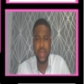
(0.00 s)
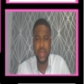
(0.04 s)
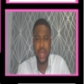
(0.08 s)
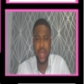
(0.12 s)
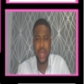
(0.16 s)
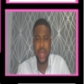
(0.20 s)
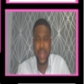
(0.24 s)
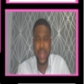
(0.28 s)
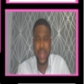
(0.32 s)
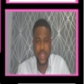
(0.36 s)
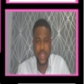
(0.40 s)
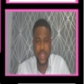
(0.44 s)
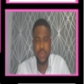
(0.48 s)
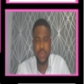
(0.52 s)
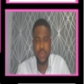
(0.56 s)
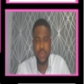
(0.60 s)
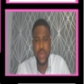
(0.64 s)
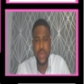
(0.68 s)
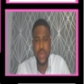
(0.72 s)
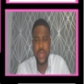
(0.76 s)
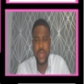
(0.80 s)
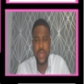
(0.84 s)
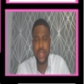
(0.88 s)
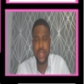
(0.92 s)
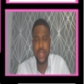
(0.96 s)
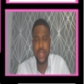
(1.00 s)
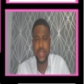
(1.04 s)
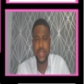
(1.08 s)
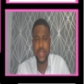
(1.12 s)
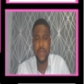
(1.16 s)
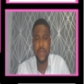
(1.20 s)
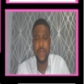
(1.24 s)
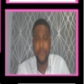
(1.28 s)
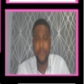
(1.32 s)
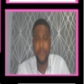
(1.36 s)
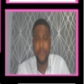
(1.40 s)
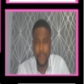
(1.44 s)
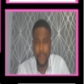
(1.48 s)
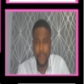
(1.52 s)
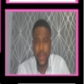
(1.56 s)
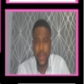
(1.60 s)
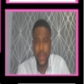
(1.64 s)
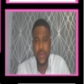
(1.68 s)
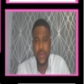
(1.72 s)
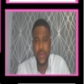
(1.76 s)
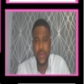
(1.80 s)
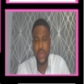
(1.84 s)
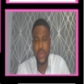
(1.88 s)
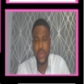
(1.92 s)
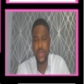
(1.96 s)
experiencing
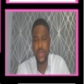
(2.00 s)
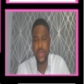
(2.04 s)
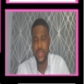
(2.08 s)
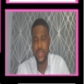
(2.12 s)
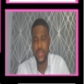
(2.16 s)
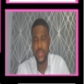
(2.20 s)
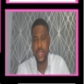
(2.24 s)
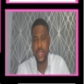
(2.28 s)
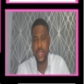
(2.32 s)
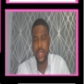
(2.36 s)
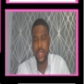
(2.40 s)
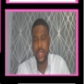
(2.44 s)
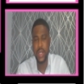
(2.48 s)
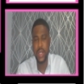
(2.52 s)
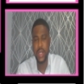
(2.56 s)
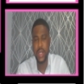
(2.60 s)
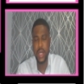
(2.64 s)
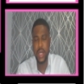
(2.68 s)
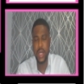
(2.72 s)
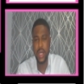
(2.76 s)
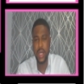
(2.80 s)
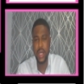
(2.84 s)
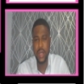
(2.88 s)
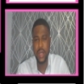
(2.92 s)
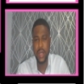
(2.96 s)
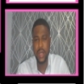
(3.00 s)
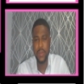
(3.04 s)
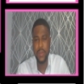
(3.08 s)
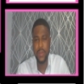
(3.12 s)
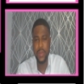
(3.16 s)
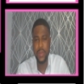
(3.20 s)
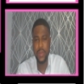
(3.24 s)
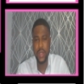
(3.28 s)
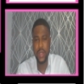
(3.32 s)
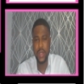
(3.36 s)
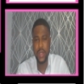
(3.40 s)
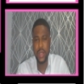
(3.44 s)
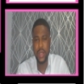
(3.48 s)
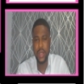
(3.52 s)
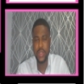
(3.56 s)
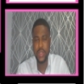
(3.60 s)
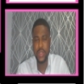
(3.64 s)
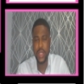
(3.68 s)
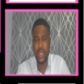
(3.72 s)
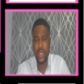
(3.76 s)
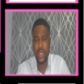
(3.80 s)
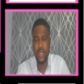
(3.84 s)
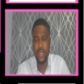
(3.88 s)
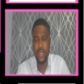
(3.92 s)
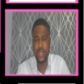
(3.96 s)
various uh, uh,
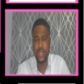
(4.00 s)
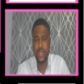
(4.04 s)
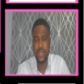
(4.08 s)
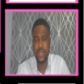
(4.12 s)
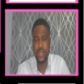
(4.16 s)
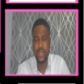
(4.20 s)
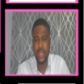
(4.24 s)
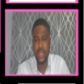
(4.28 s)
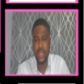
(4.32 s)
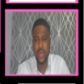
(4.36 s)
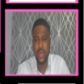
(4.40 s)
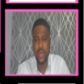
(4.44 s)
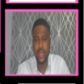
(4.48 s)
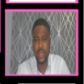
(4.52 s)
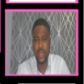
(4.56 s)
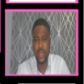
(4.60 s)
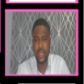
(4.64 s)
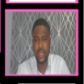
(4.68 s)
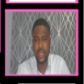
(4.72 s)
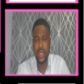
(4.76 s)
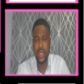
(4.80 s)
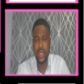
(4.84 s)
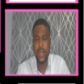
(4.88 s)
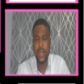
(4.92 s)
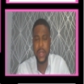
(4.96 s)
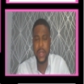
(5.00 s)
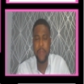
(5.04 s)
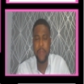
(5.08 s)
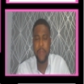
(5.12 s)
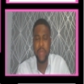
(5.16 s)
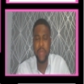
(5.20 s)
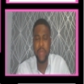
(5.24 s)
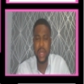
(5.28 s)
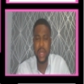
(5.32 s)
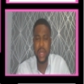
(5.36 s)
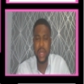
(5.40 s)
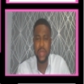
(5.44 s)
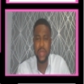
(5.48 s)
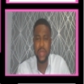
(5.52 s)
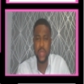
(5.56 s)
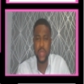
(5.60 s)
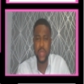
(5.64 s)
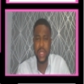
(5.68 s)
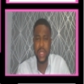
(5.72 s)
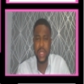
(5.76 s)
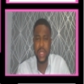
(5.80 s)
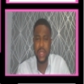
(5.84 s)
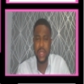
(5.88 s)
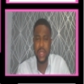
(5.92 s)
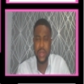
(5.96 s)
changes here and there. And
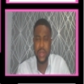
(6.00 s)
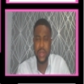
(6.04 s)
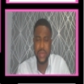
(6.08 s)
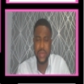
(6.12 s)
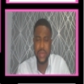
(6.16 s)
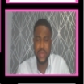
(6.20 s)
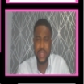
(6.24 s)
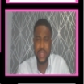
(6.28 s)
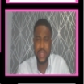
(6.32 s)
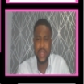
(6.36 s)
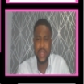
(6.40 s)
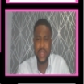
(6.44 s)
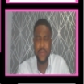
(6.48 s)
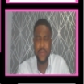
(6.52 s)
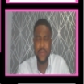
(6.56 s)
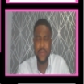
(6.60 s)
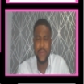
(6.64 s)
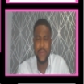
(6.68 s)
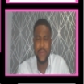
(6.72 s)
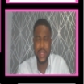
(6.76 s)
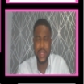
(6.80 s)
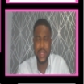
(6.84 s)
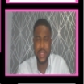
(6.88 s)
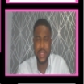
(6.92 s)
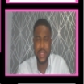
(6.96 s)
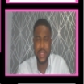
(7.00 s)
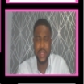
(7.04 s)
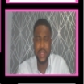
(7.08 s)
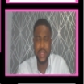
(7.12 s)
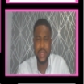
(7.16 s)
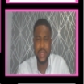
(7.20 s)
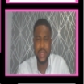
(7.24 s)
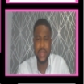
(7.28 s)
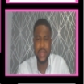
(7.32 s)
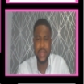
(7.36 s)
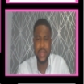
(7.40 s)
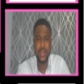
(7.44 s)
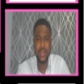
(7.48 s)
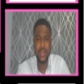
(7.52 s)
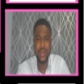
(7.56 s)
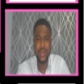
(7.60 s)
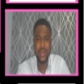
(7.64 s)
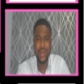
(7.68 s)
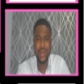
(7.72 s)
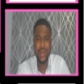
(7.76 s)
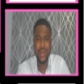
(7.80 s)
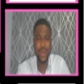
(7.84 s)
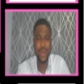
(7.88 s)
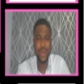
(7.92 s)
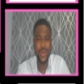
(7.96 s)
within the Christian fraternity,
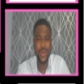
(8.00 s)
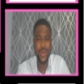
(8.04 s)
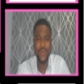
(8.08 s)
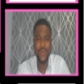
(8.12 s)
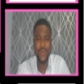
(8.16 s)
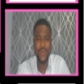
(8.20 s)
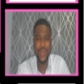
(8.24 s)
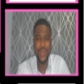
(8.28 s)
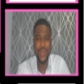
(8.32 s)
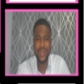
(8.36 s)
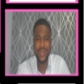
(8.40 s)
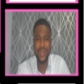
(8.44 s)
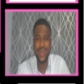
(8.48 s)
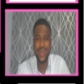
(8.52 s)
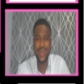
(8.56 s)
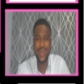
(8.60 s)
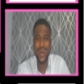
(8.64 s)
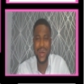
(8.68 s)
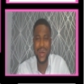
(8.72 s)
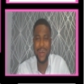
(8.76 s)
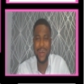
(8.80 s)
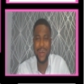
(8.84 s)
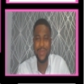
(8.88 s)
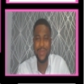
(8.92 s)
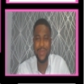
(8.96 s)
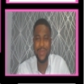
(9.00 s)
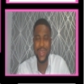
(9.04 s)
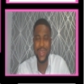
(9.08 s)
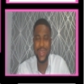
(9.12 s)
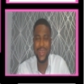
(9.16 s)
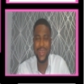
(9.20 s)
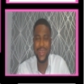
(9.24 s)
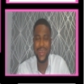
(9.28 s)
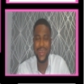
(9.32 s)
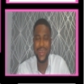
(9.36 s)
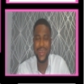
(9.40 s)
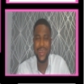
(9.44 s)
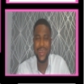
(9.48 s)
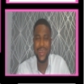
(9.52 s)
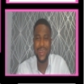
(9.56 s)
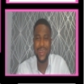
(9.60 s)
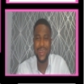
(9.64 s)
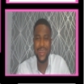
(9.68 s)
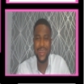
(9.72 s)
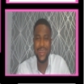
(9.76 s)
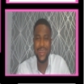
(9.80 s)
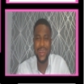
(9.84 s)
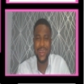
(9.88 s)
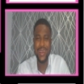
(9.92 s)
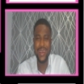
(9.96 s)
a lot of things are happening.
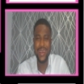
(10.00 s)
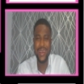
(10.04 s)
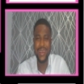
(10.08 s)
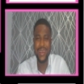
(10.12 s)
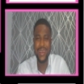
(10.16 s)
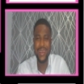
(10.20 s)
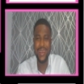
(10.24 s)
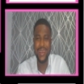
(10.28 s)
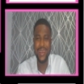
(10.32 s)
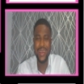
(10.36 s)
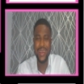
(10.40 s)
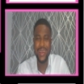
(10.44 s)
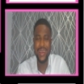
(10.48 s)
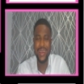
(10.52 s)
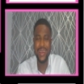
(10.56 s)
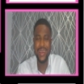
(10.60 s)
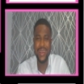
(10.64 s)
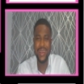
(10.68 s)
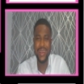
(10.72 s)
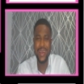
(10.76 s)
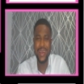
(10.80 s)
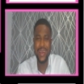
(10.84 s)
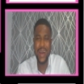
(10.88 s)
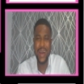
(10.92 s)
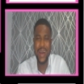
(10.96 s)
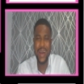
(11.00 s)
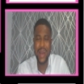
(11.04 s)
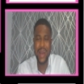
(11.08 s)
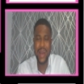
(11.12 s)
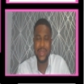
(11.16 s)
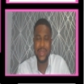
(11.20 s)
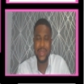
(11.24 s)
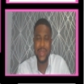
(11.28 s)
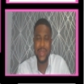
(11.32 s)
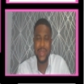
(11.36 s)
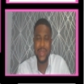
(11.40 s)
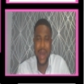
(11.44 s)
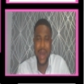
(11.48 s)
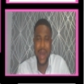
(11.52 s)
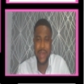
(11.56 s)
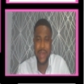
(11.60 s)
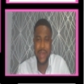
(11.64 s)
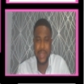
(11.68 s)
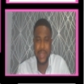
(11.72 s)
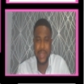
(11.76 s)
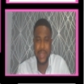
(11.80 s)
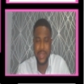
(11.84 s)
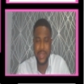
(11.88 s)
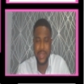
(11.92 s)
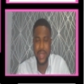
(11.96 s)
There, there, there are
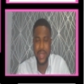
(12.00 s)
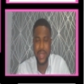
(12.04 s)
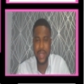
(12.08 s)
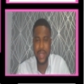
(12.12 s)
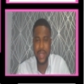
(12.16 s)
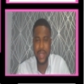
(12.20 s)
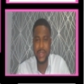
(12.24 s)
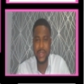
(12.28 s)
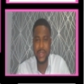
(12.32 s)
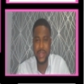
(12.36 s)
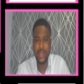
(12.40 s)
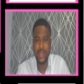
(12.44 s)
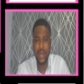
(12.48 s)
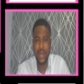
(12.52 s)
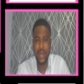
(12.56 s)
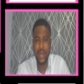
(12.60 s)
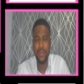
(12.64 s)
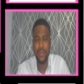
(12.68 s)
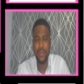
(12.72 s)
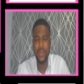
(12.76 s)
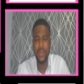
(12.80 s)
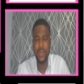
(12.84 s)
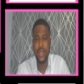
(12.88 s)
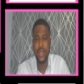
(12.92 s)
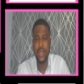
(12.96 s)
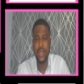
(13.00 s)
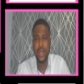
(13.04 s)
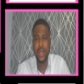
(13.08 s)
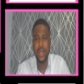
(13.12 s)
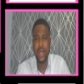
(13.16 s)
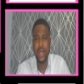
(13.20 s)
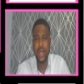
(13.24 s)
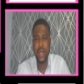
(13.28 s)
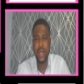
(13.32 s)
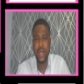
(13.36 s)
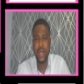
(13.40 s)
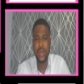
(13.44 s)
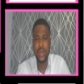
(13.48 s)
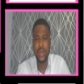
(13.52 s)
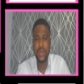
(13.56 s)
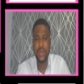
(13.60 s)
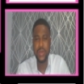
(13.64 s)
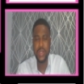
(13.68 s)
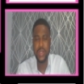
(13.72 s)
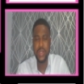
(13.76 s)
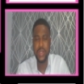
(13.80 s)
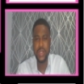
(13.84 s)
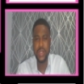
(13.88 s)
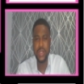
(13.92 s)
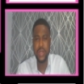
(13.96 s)
stances that some uh,
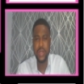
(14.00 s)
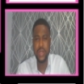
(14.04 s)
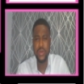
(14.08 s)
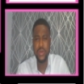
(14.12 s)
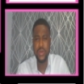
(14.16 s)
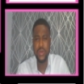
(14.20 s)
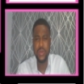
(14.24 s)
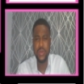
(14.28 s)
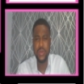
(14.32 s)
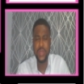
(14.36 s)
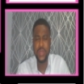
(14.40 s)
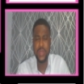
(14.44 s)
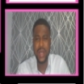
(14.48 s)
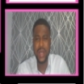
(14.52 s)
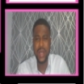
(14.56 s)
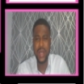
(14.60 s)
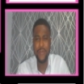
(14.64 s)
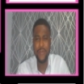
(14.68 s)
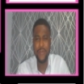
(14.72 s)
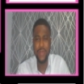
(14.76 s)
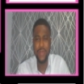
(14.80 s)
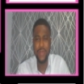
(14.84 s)
Christian groups have